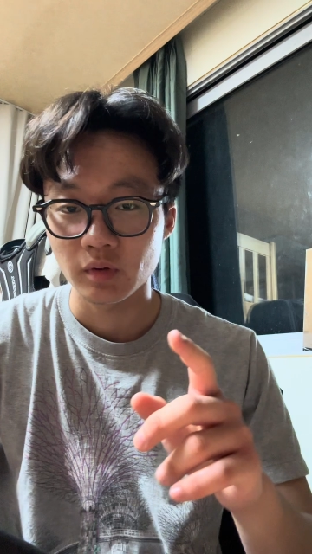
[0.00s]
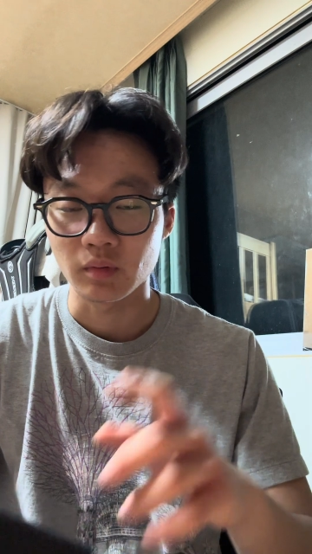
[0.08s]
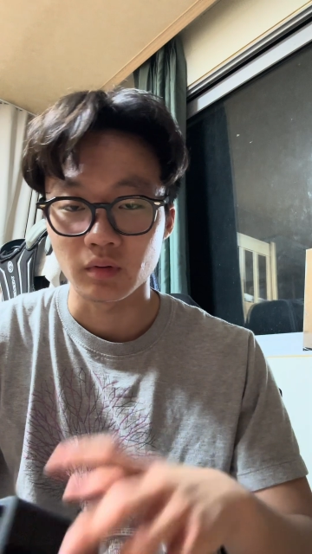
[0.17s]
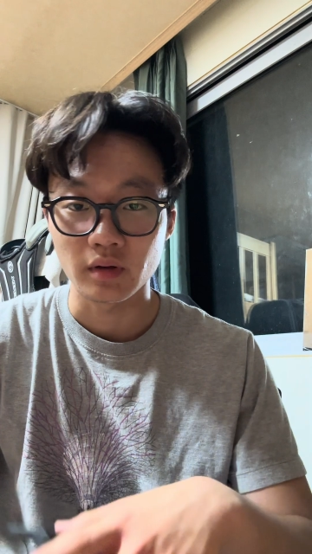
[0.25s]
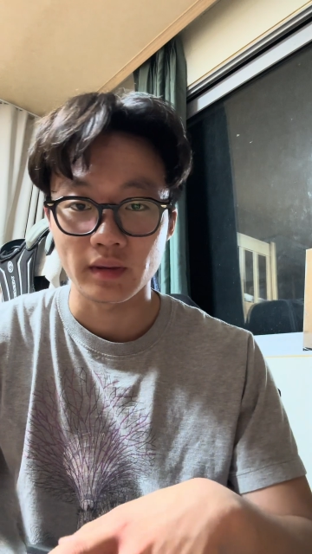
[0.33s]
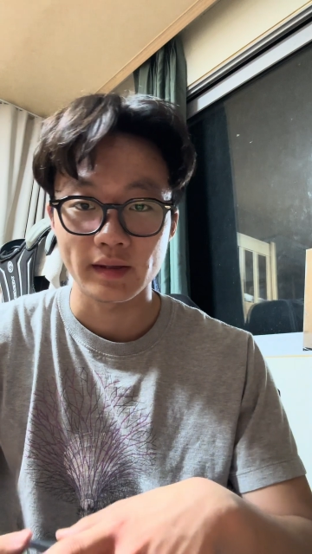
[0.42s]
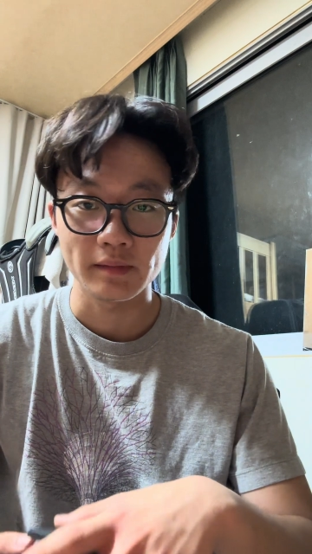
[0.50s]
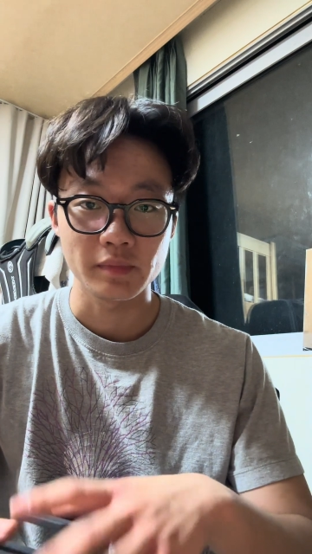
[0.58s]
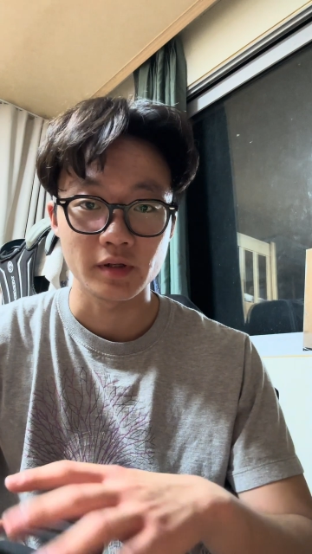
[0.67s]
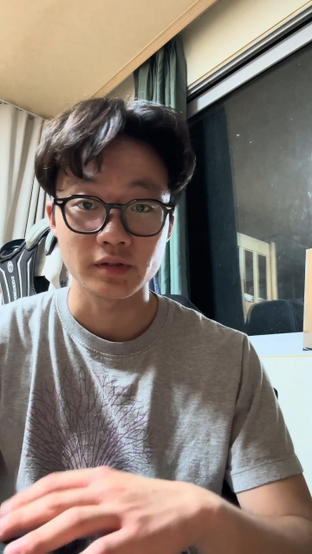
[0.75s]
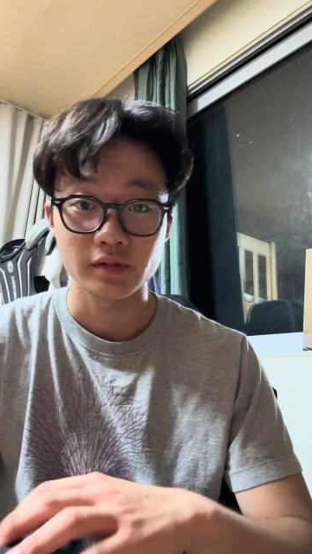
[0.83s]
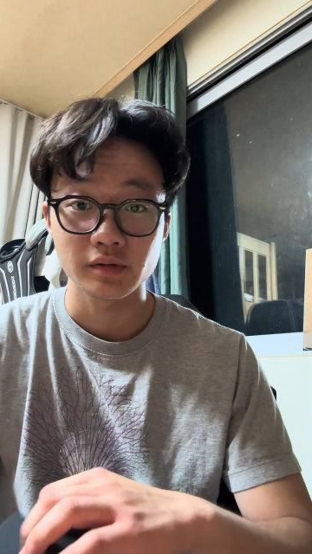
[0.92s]
or the
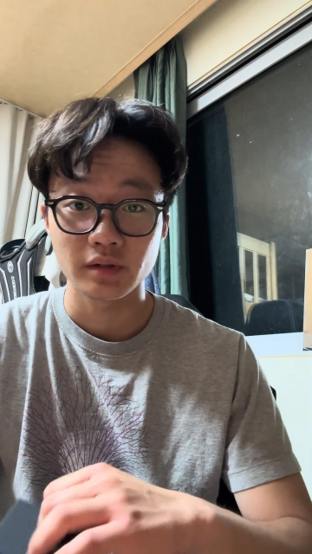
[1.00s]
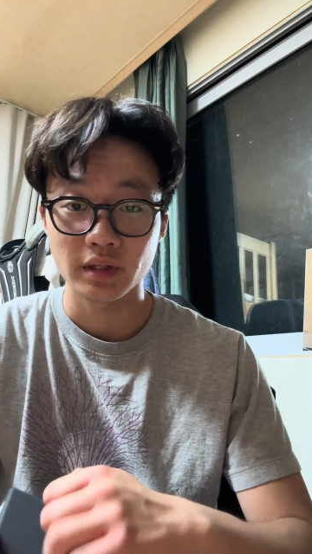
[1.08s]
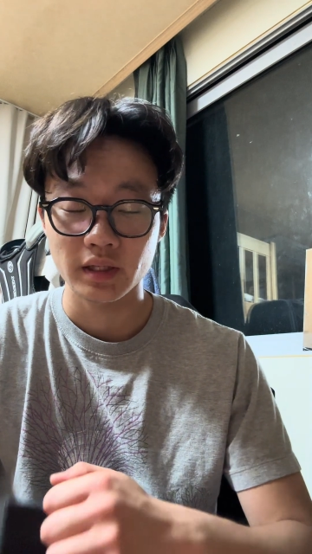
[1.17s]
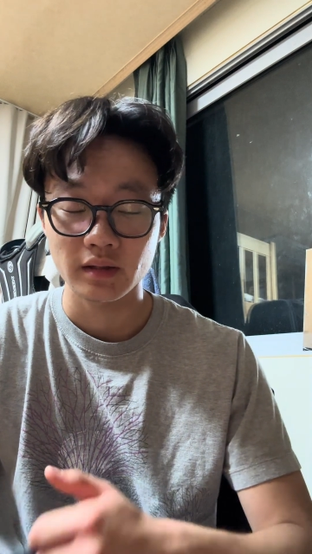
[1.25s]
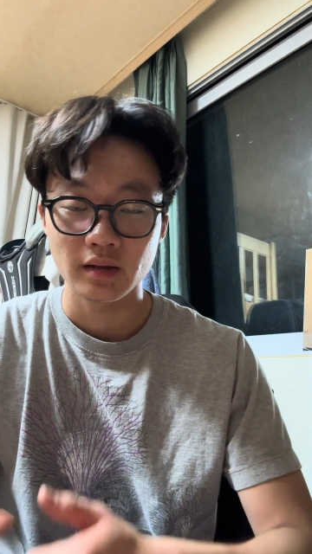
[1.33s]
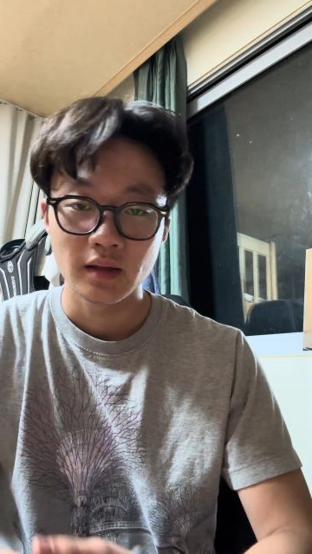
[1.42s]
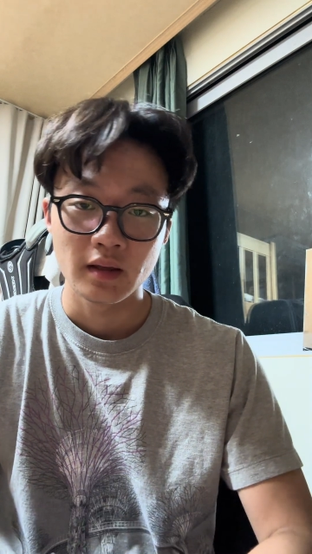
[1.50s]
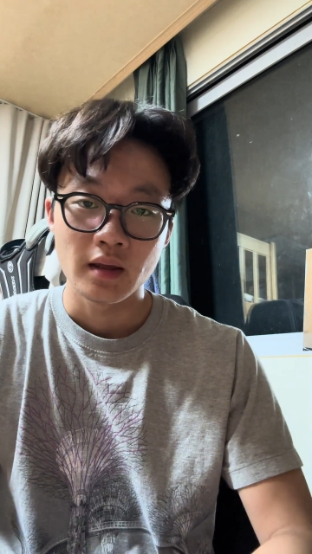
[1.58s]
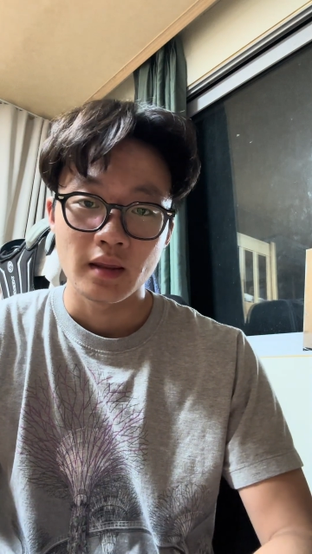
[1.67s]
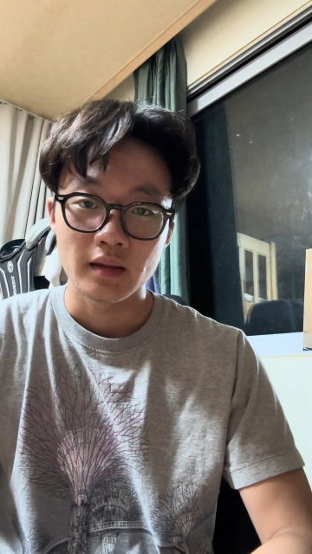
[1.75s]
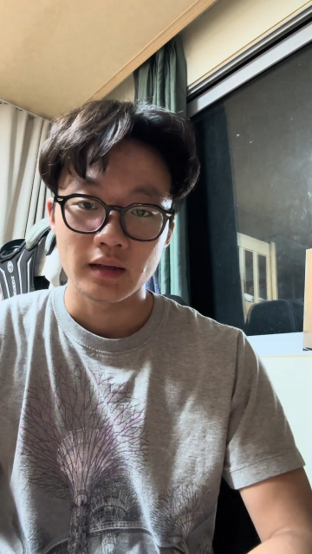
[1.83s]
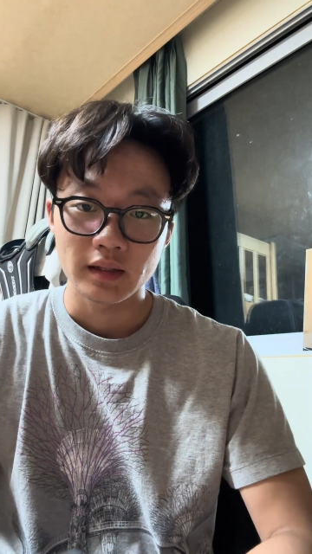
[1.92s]
peer tutoring
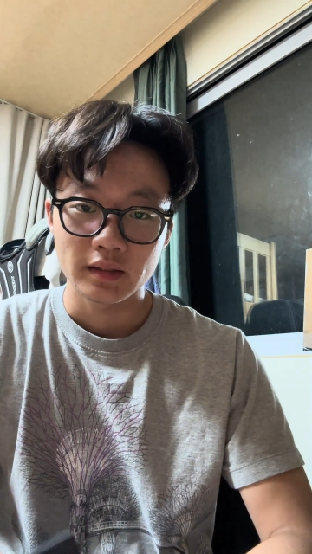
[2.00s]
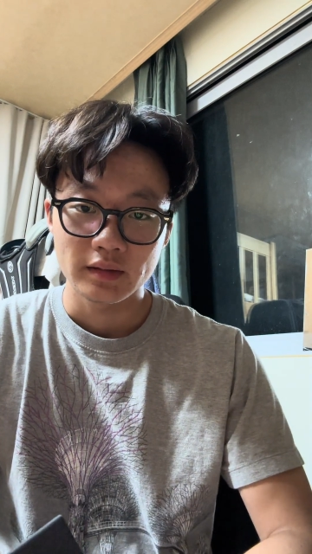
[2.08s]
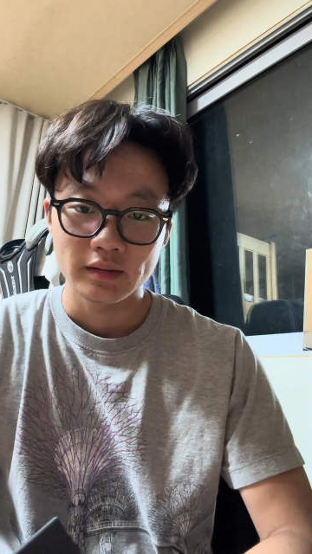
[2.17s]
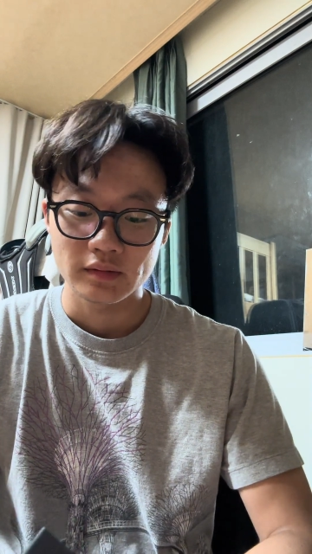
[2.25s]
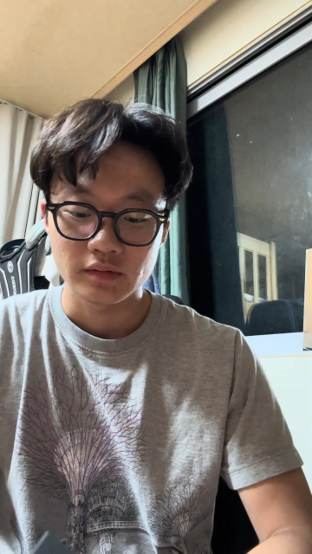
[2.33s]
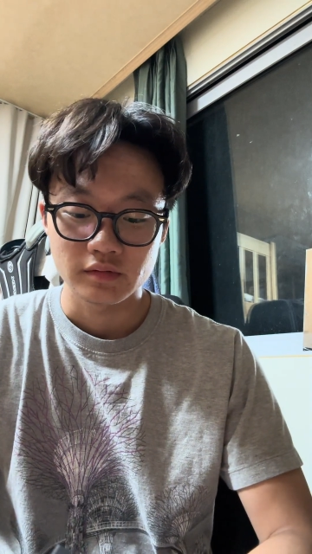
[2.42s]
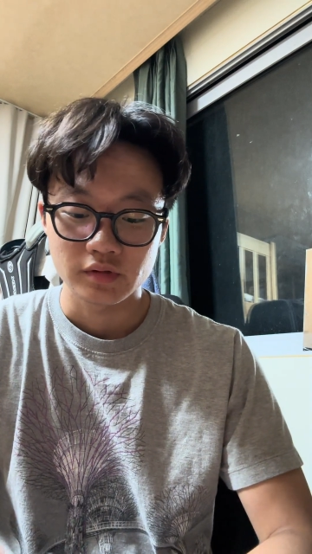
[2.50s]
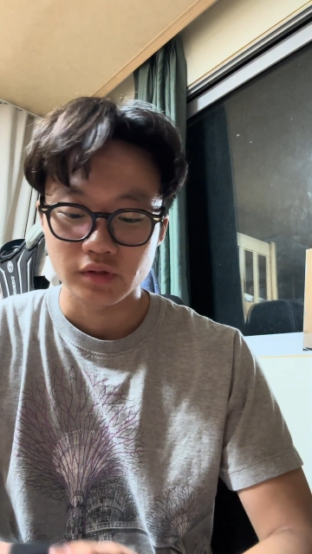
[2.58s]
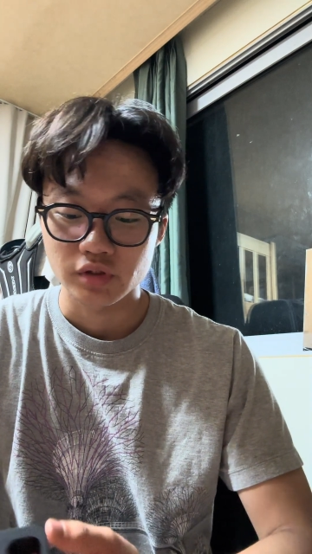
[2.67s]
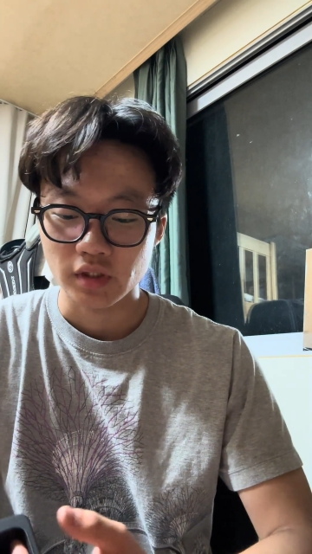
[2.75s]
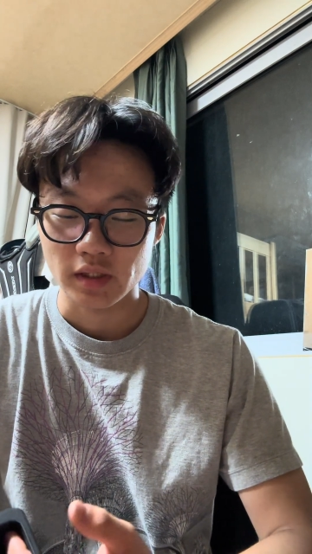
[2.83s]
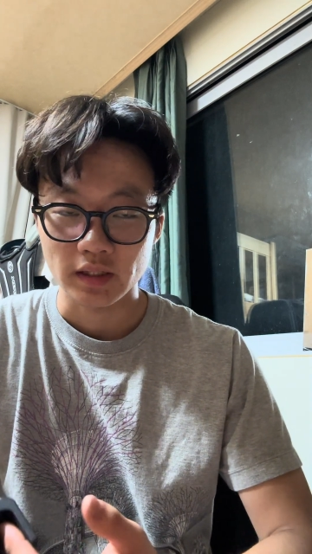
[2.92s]
that I did, you should
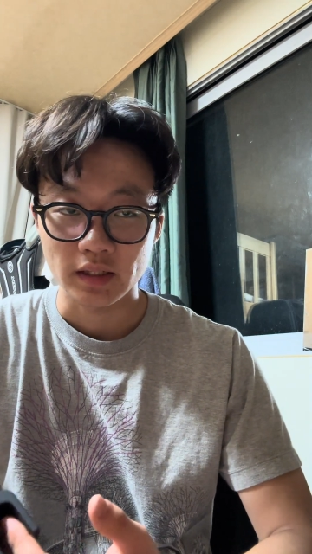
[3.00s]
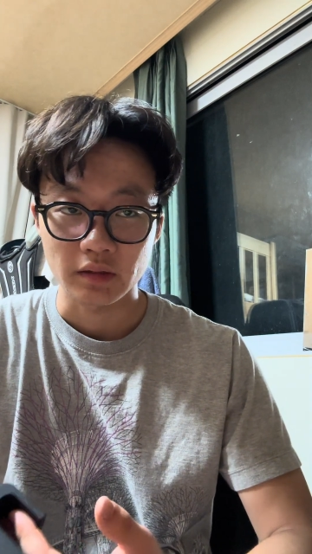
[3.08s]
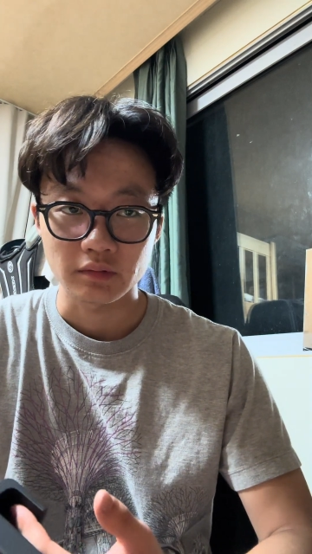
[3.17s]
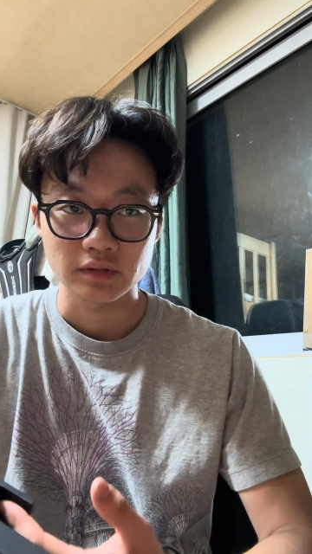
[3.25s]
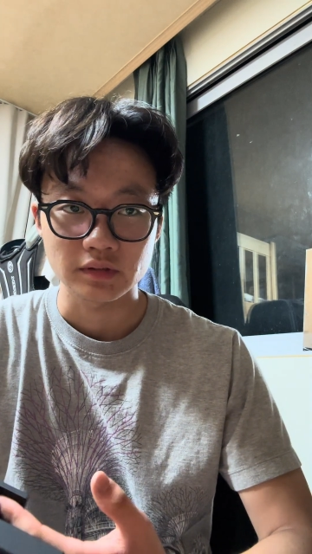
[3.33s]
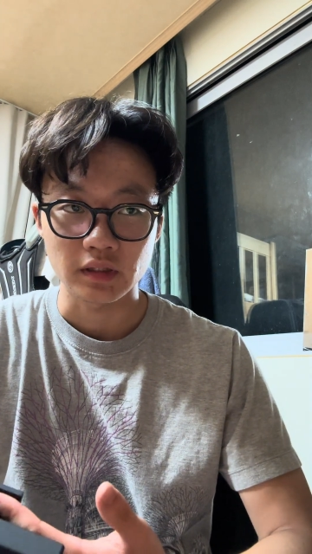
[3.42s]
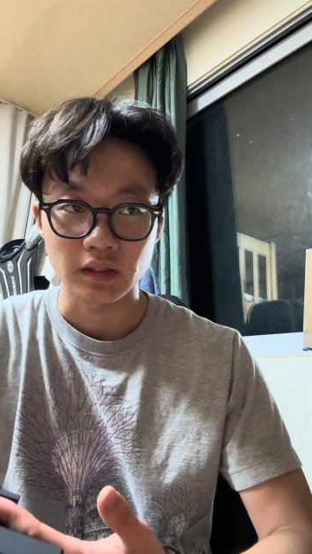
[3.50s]
check out